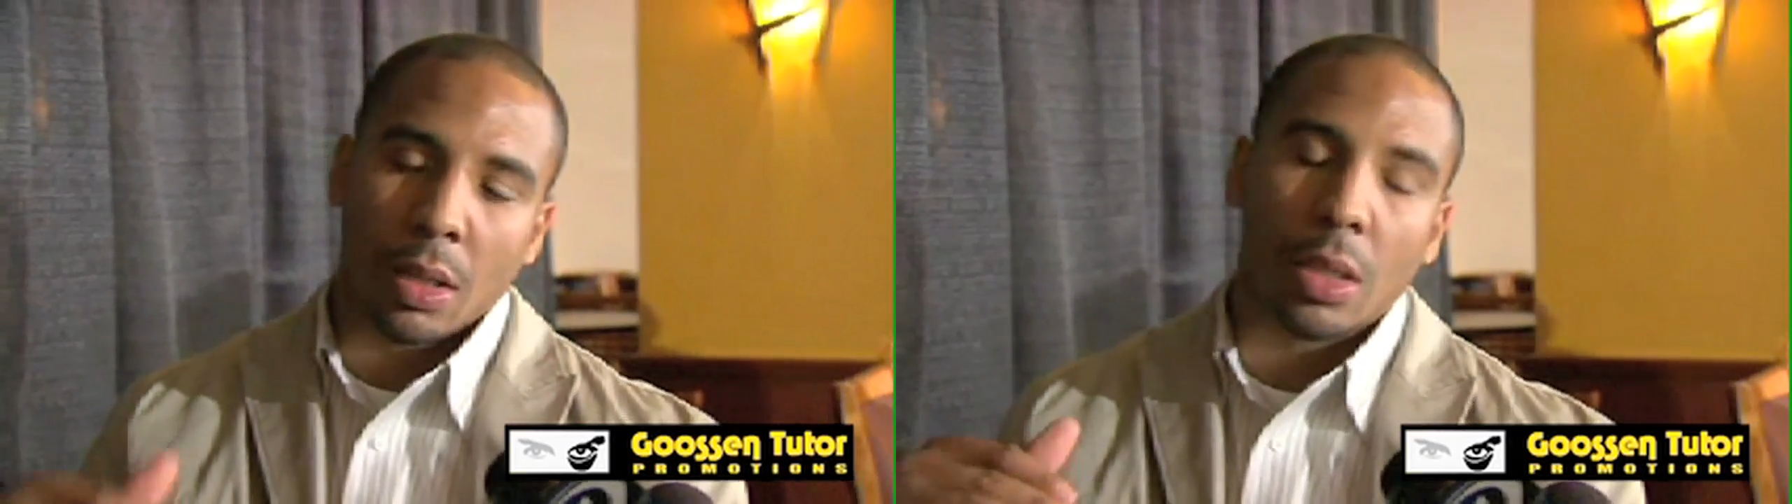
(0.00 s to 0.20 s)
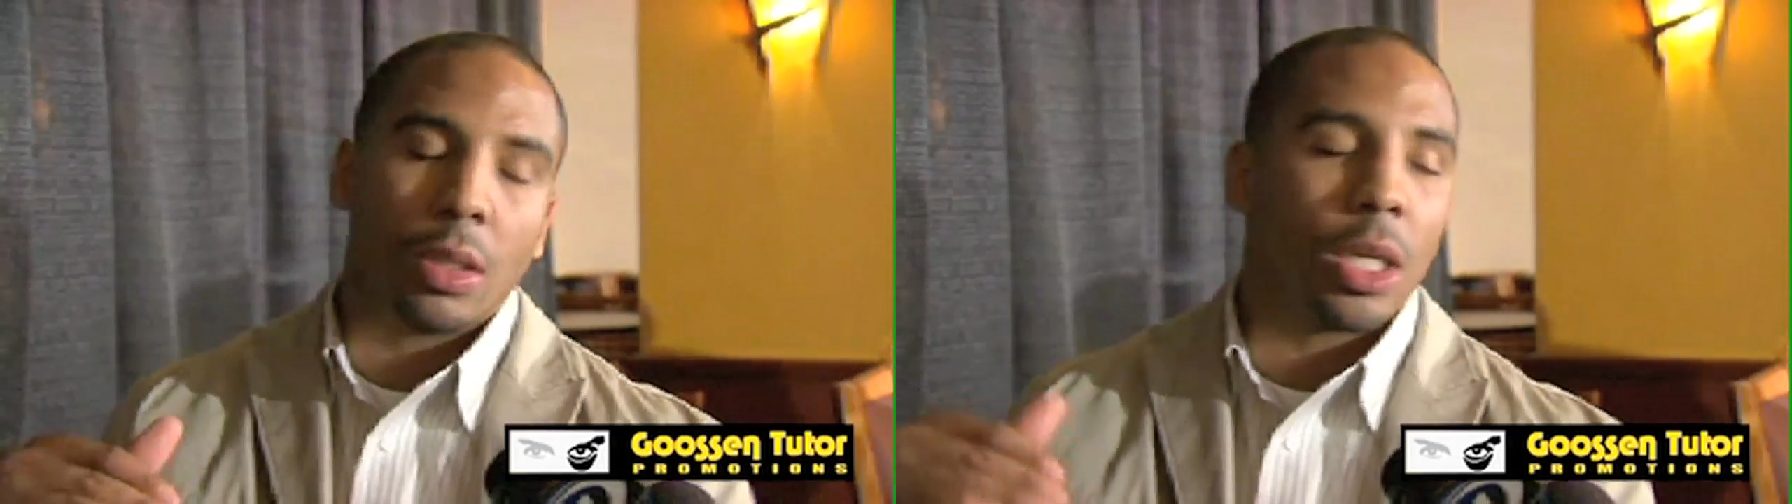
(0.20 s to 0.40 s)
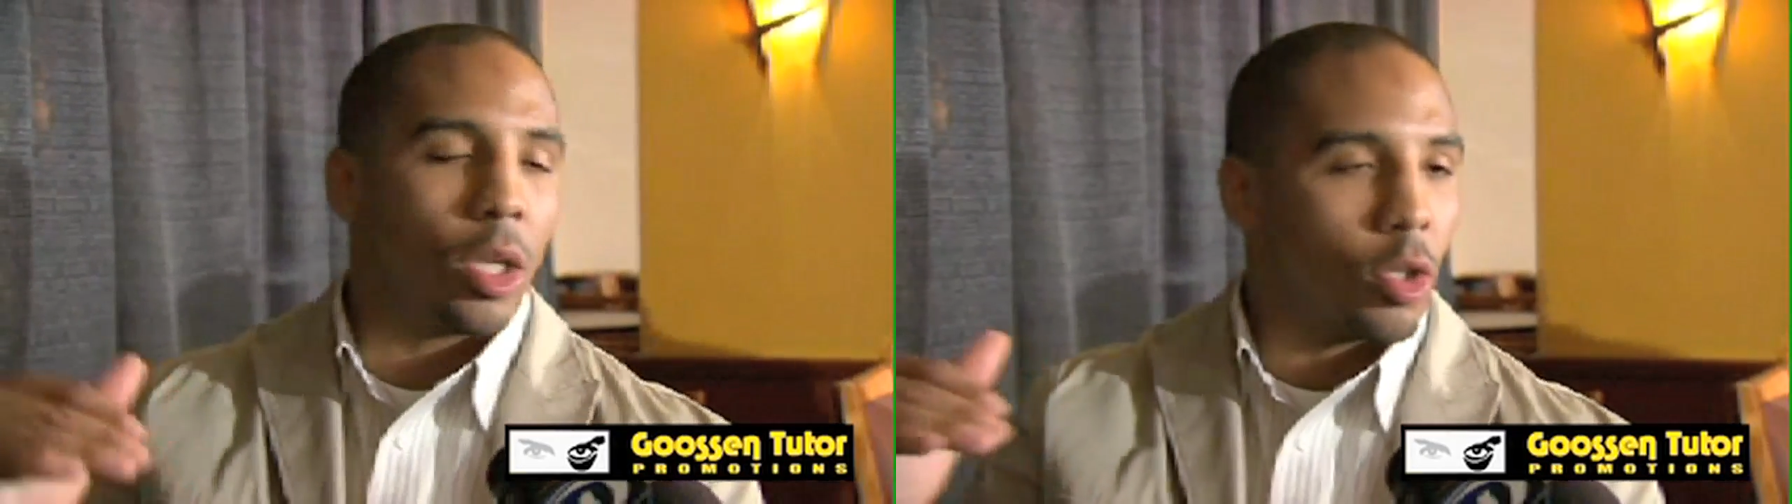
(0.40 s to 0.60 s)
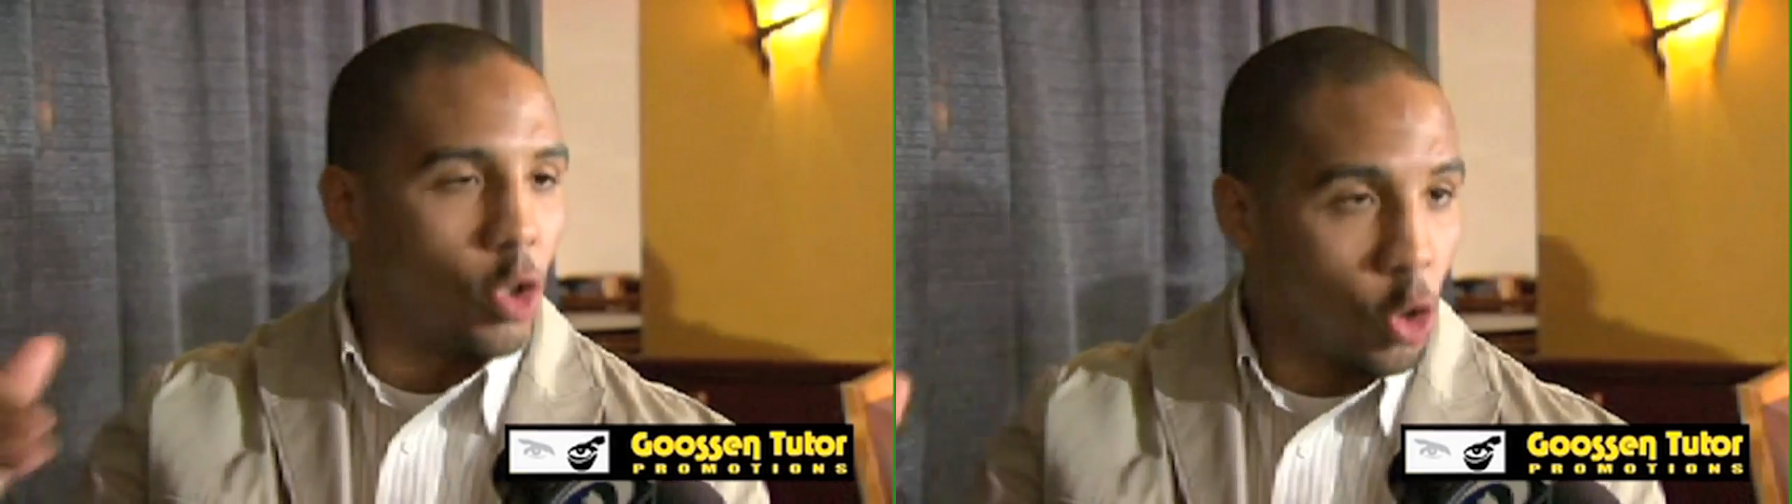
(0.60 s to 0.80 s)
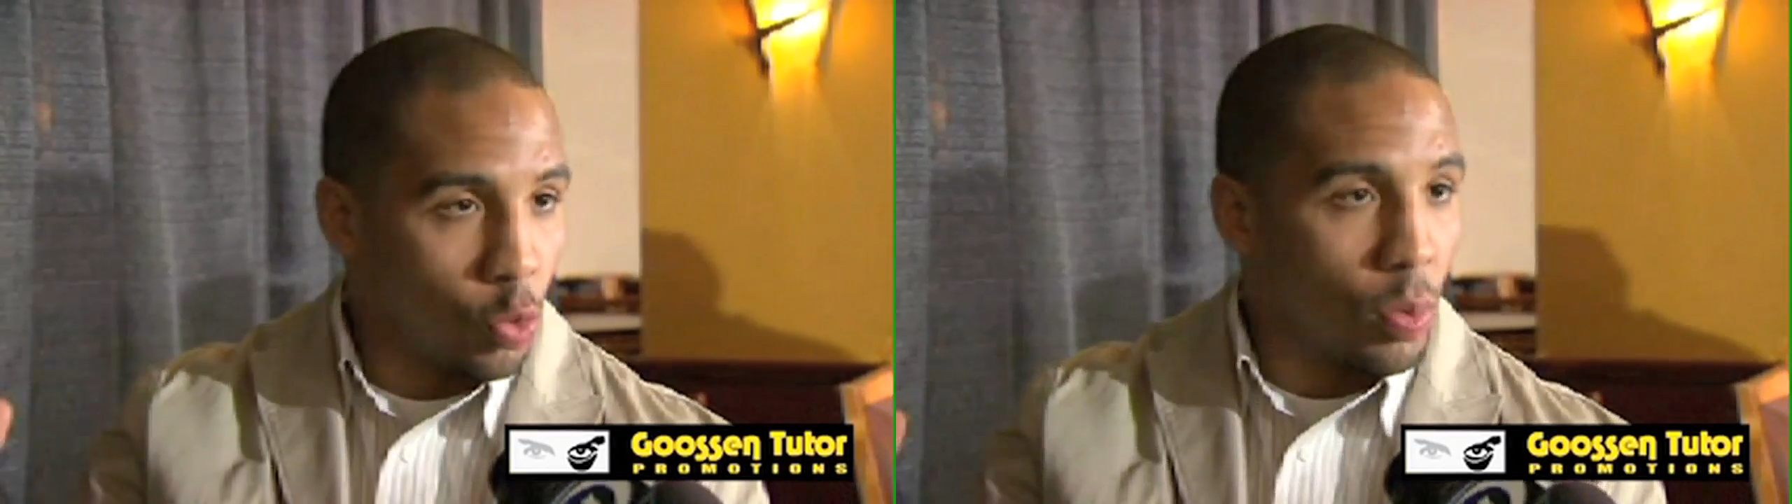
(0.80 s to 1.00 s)
continue to
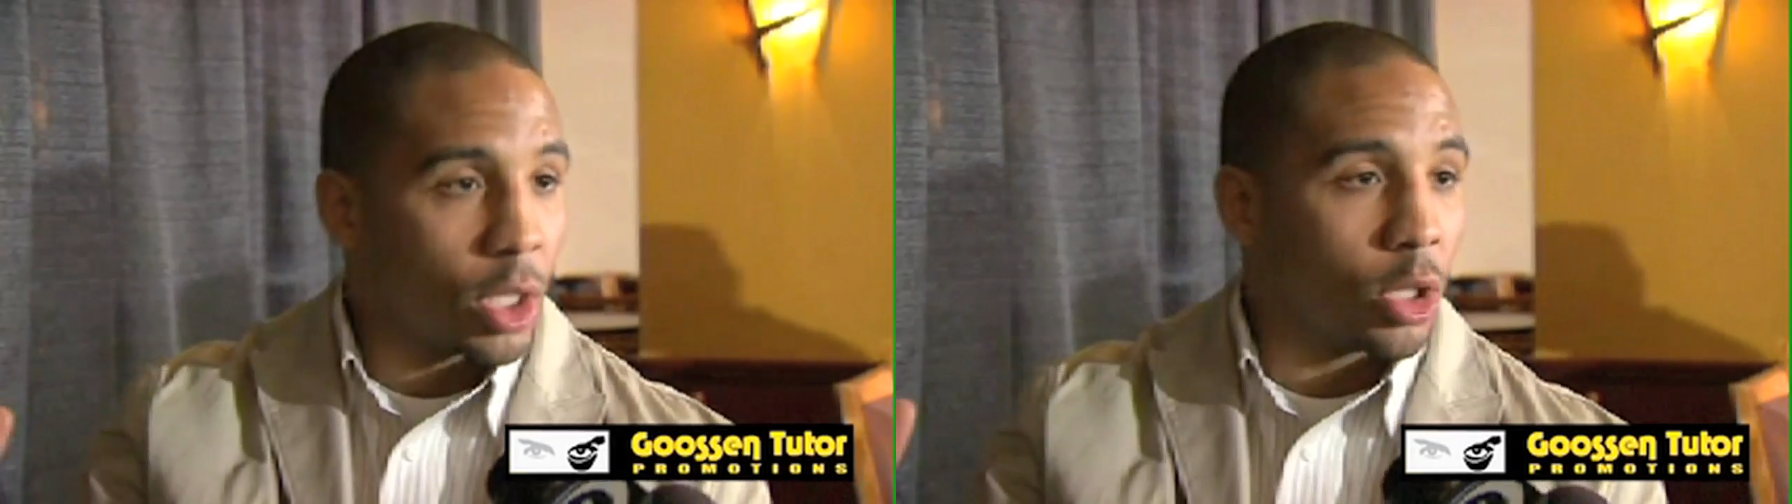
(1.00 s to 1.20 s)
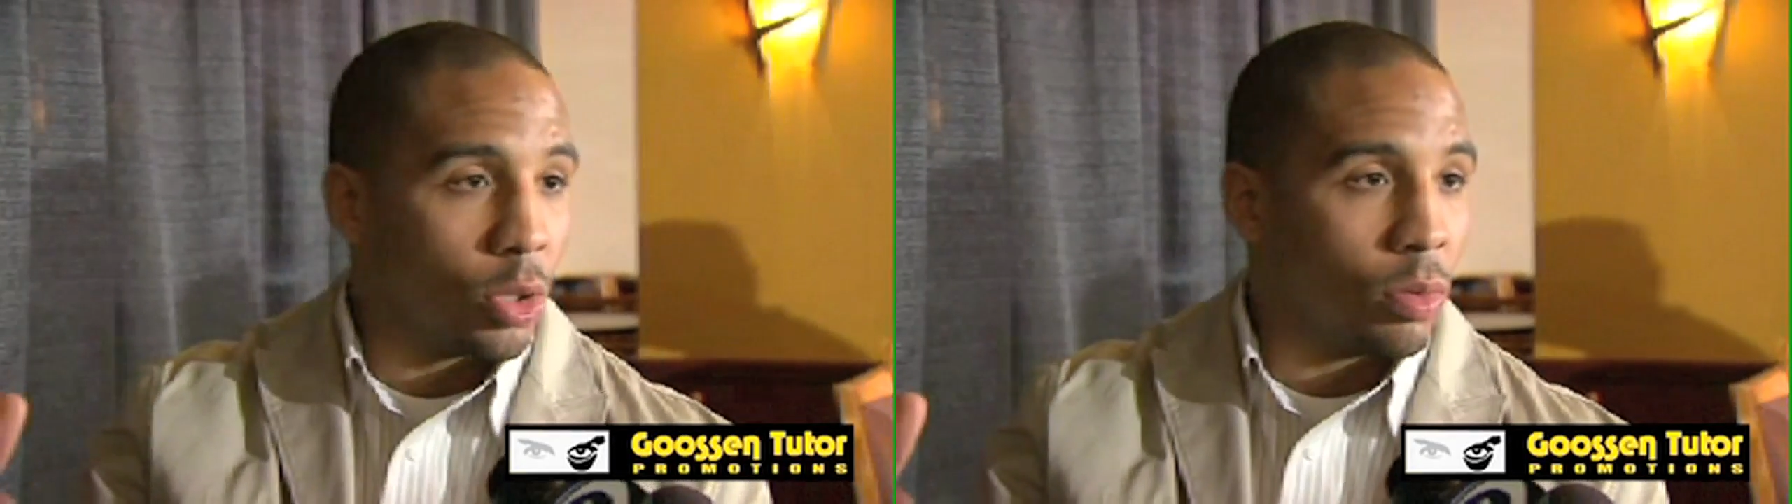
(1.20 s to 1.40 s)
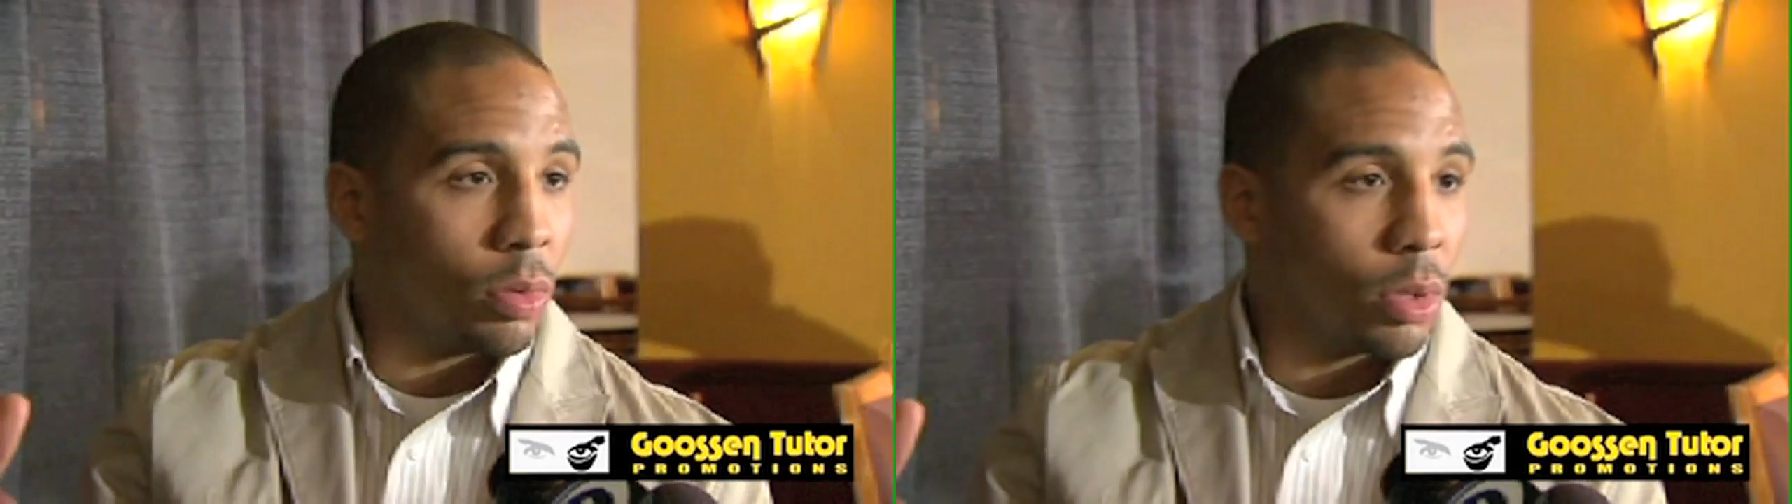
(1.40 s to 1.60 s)
do what you